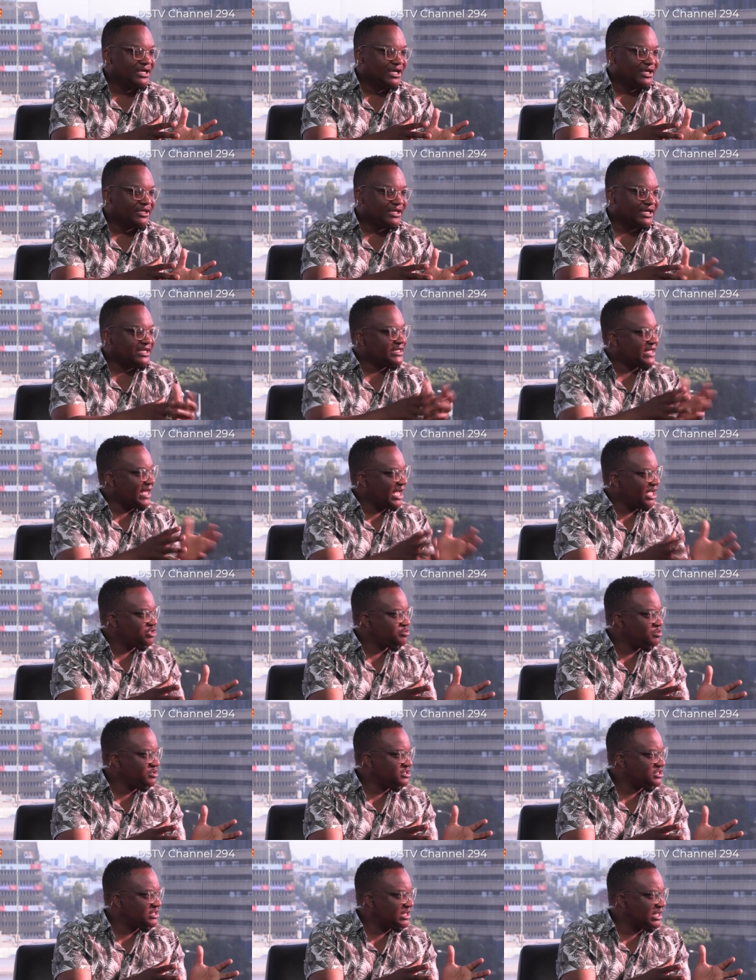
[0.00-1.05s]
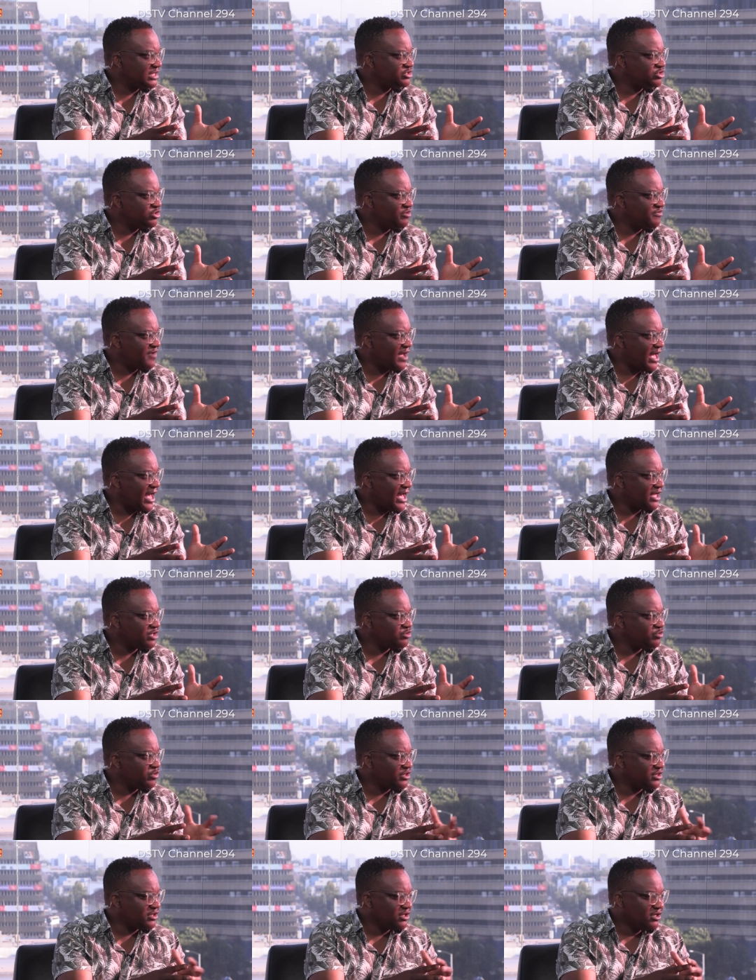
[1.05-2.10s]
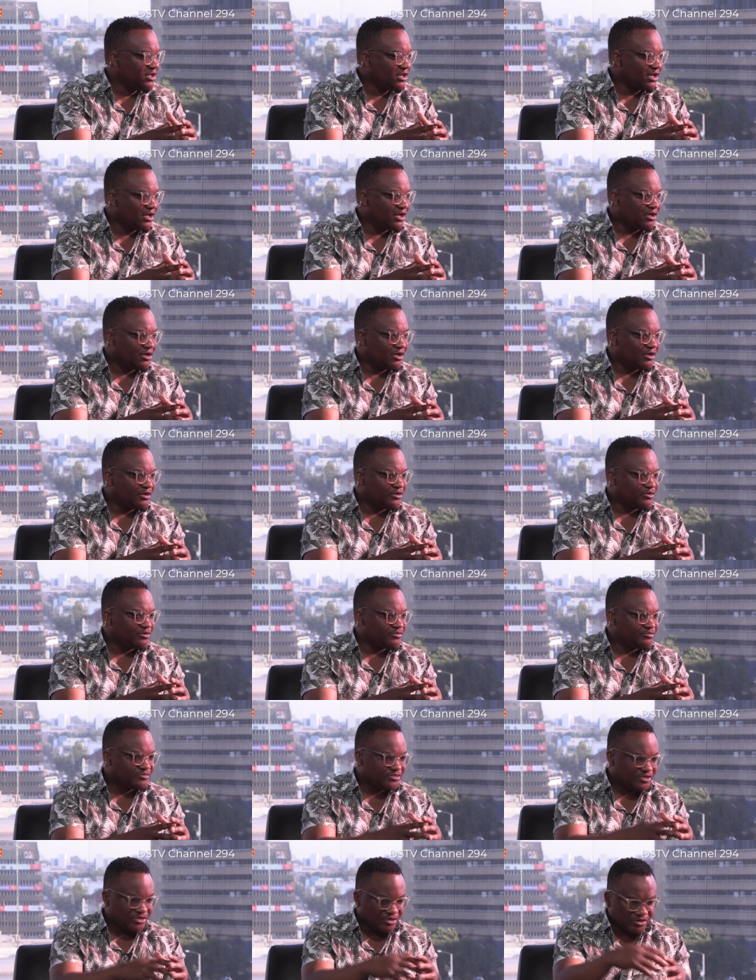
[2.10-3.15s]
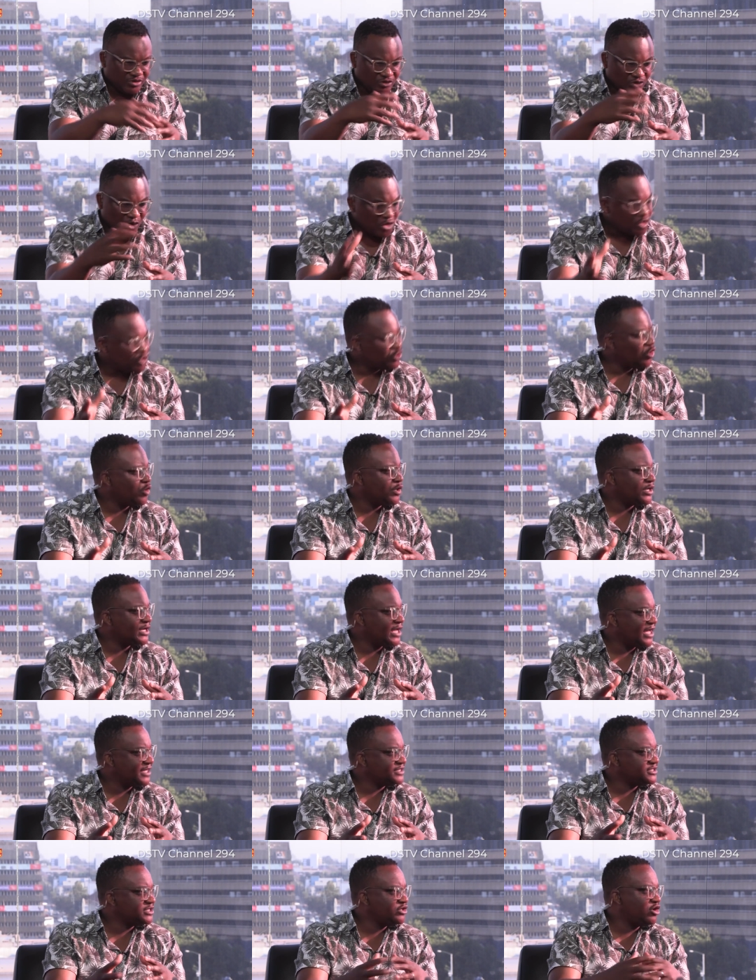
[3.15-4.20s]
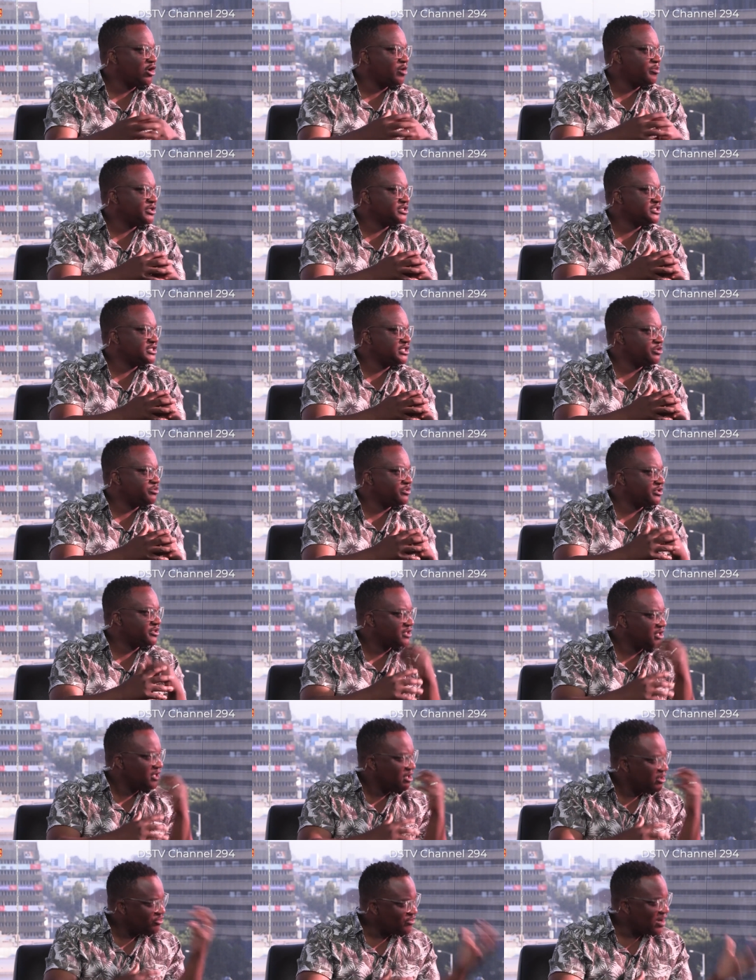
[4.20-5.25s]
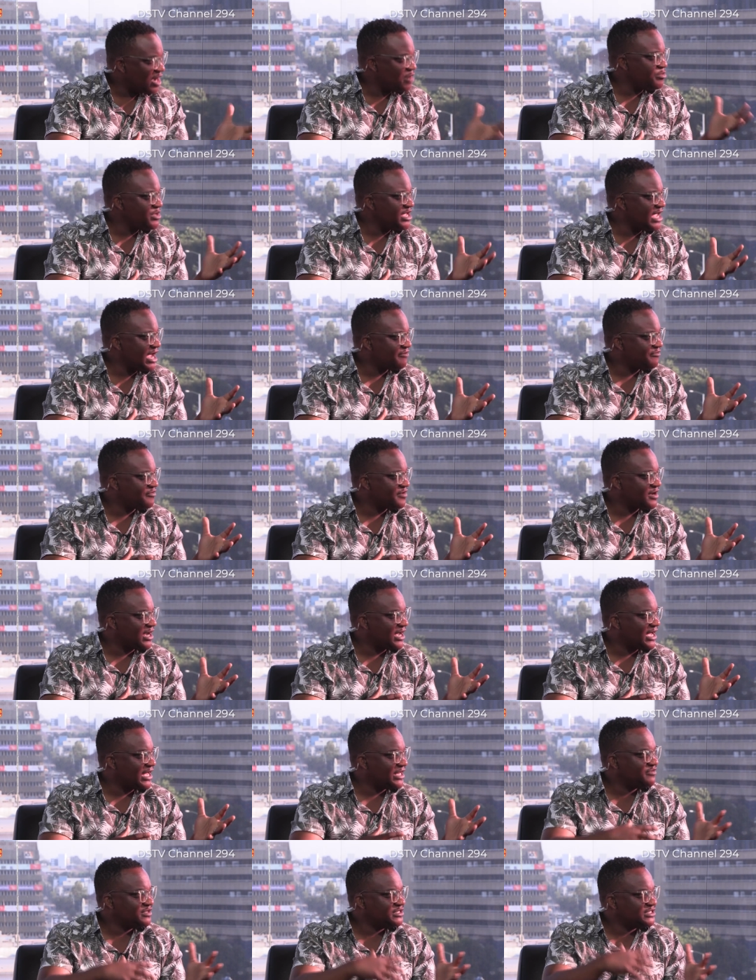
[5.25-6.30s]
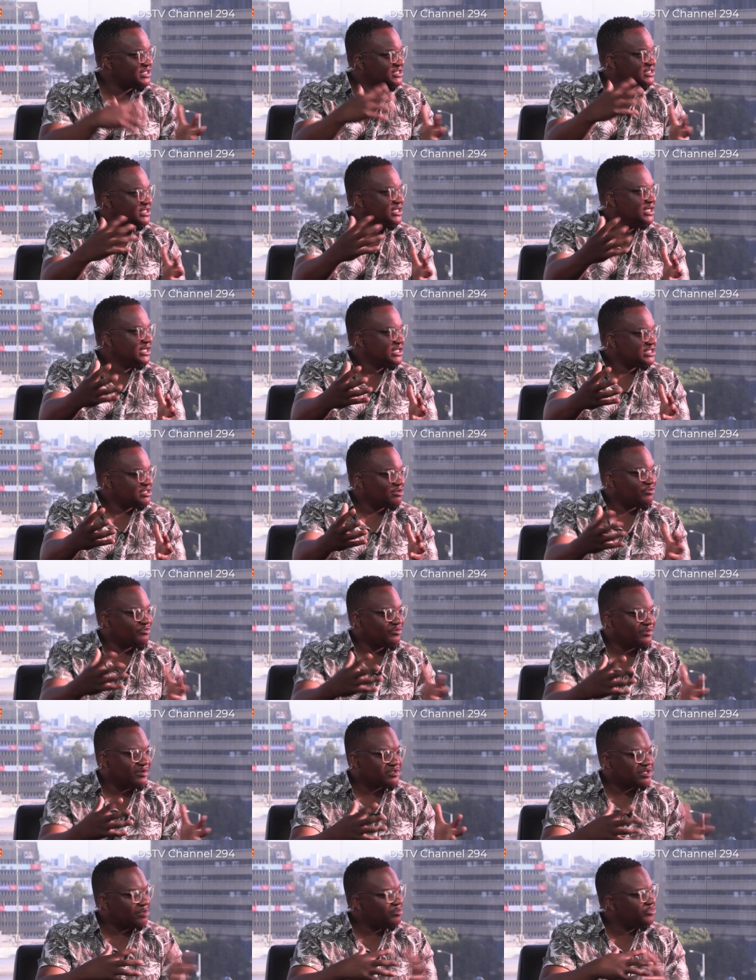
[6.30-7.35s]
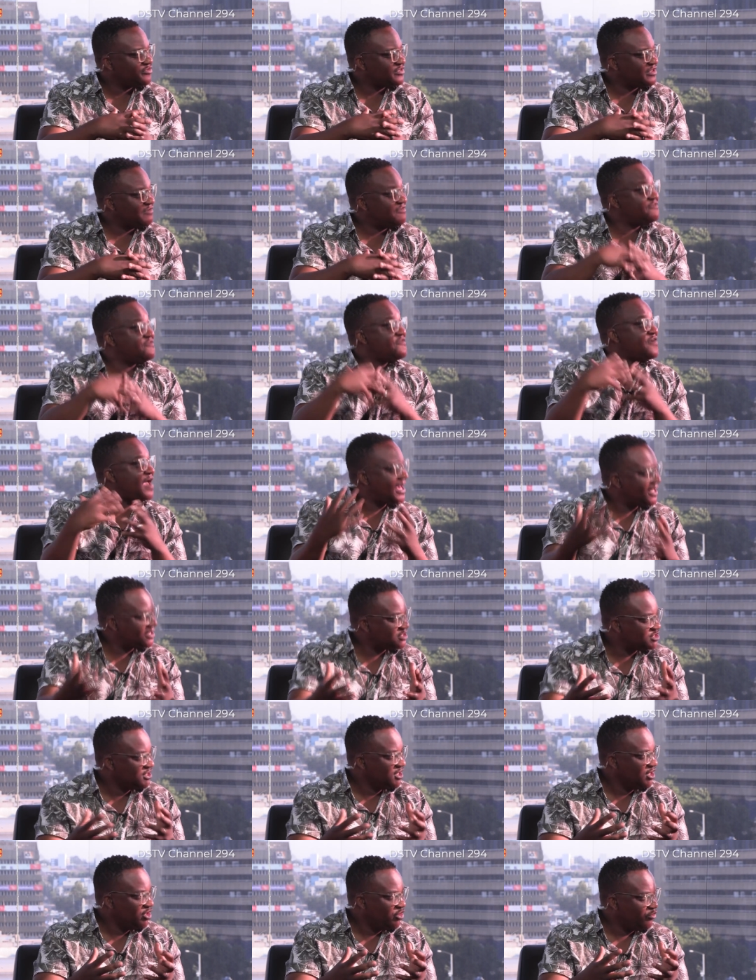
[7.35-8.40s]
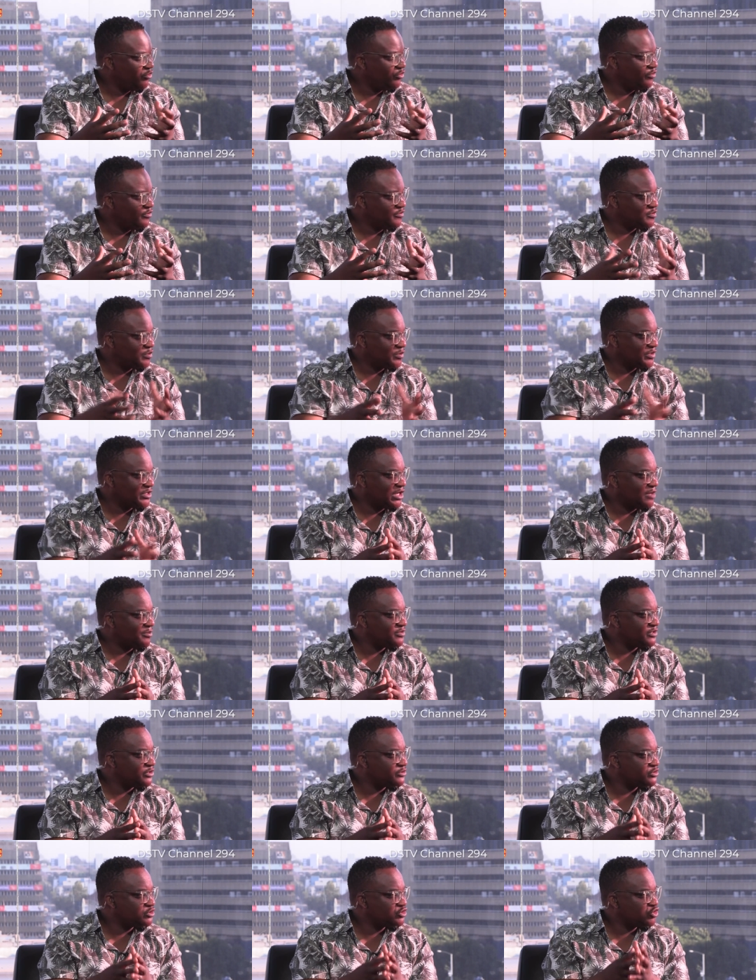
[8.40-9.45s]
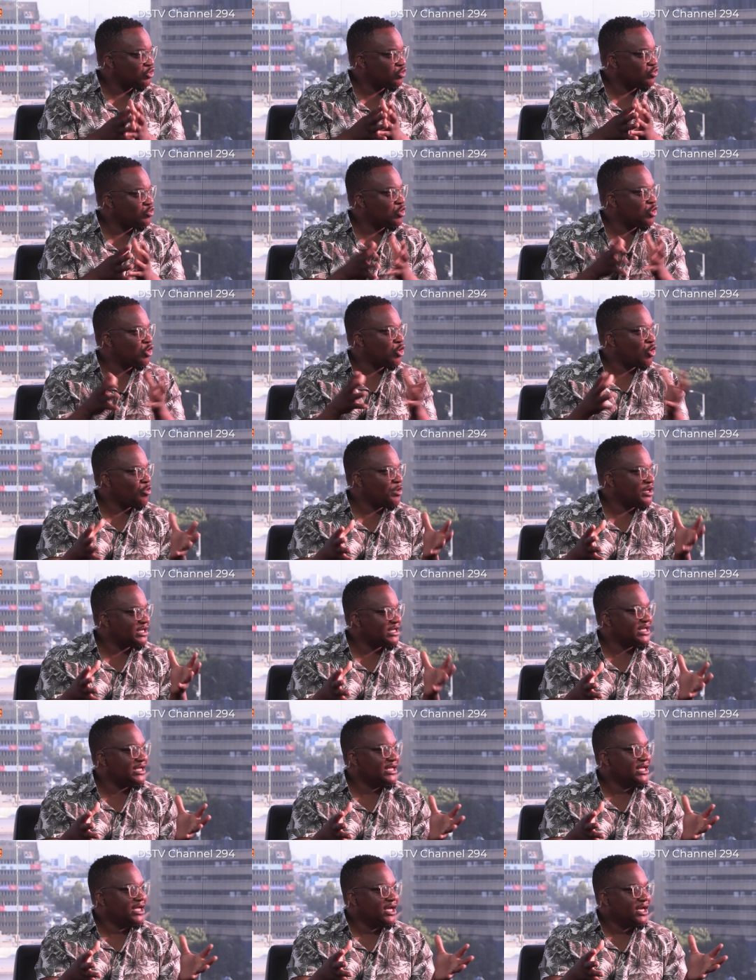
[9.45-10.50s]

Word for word: the engagements that yeah. you've had with uh, the local organizing committee, with Rugby Africa, and even just some of, some of the fans who you've spoken up so glowingly,